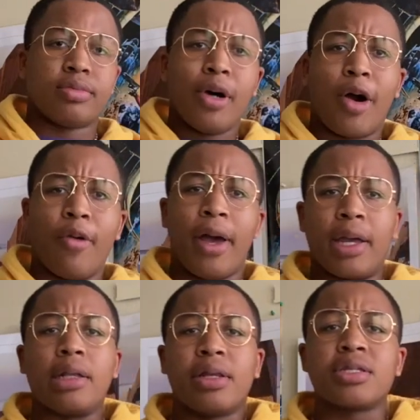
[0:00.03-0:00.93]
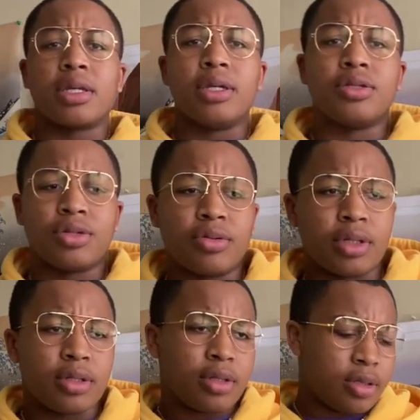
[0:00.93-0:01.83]
Alright, let's get into it.
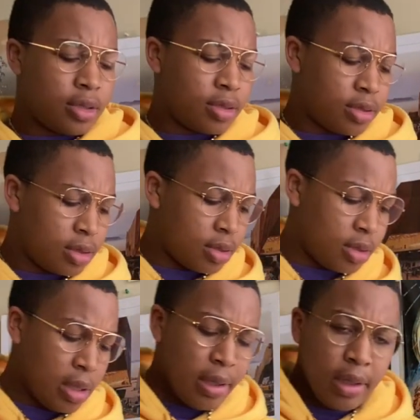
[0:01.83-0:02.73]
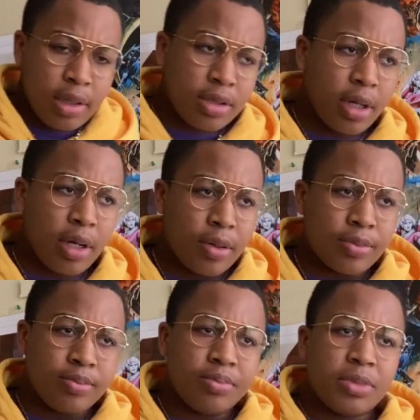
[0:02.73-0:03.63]
So,
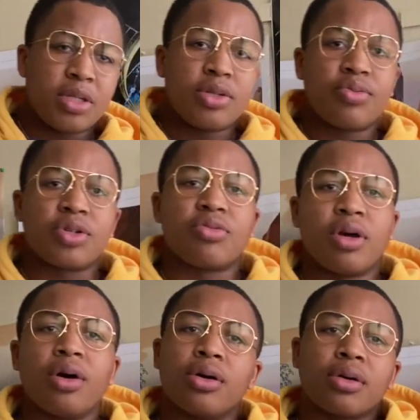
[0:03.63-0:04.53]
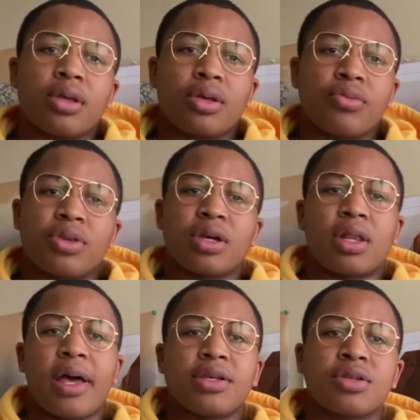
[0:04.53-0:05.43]
this is what's wrong with the
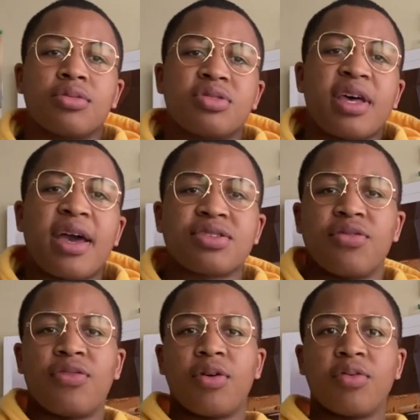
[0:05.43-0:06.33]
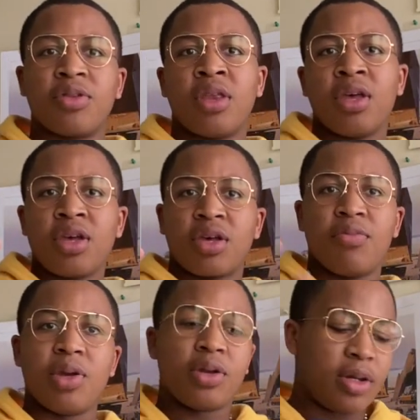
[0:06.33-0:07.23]
classical saxophone
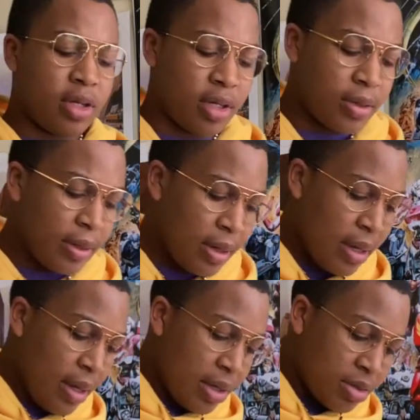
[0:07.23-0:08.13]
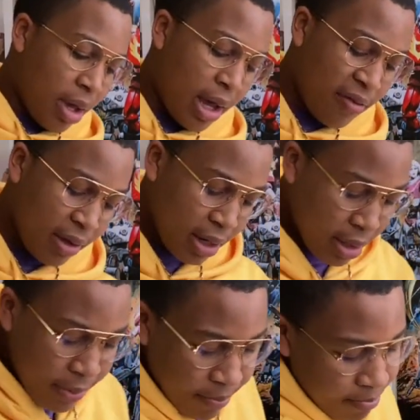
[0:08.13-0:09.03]
community. So, I have
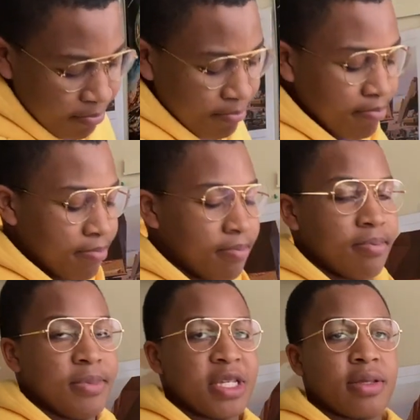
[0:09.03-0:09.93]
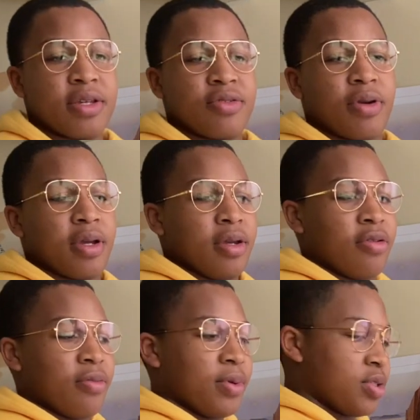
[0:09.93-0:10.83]
like this list right here,
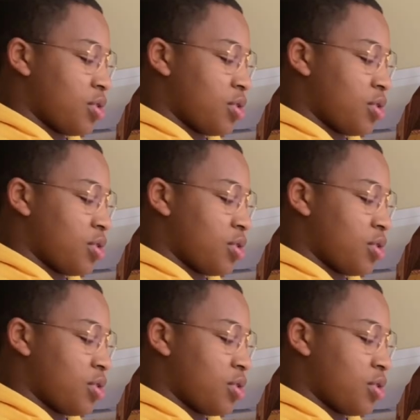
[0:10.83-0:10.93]
a bunch of